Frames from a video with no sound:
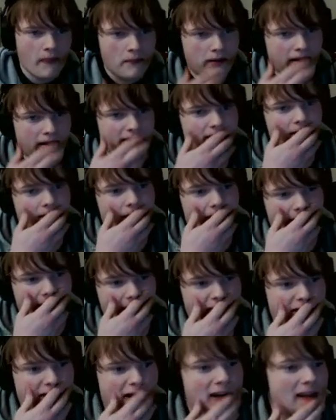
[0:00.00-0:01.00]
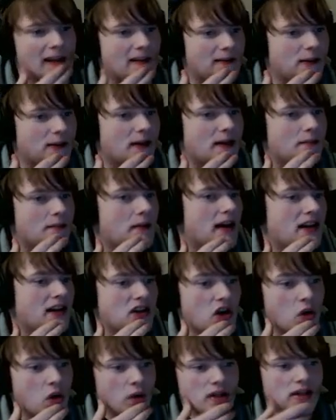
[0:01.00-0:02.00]
But I swear I had tried to give it up. I
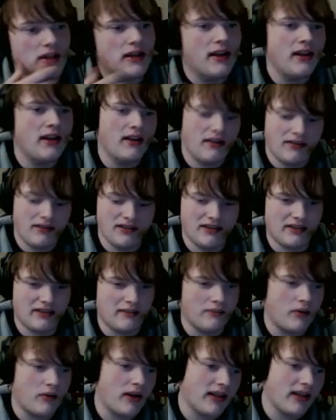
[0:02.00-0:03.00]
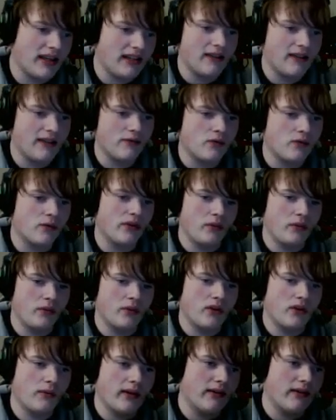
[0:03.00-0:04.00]
know it. The sleepwalking never really
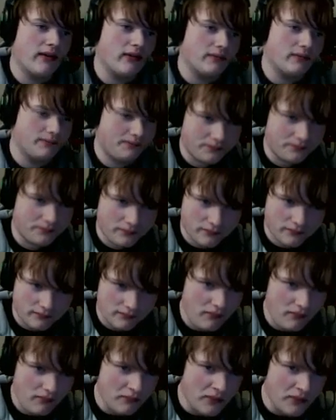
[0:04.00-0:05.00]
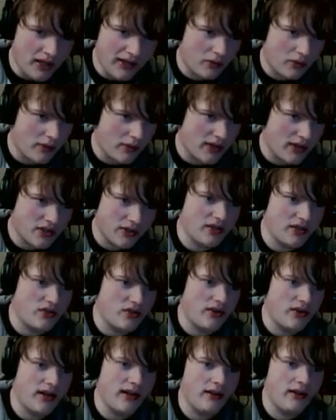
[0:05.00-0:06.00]
went away, though. And I know Rachel had
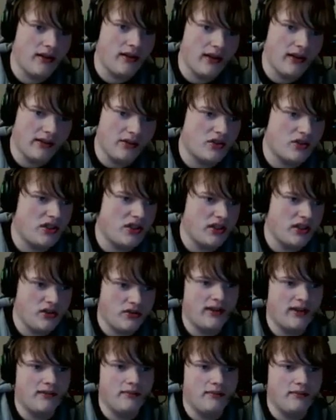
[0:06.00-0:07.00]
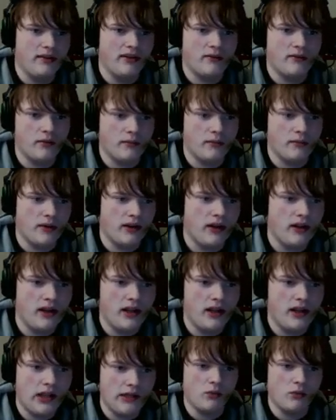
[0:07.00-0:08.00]
tried. I know she had tried to be there for me,
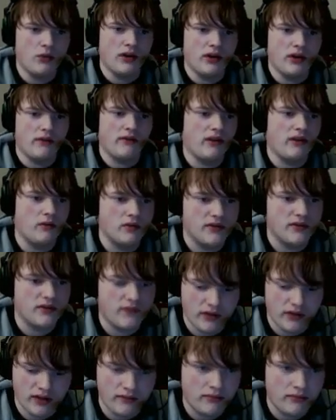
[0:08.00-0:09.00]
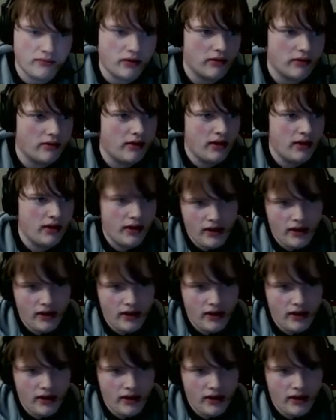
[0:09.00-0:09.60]
even when everything was falling apart.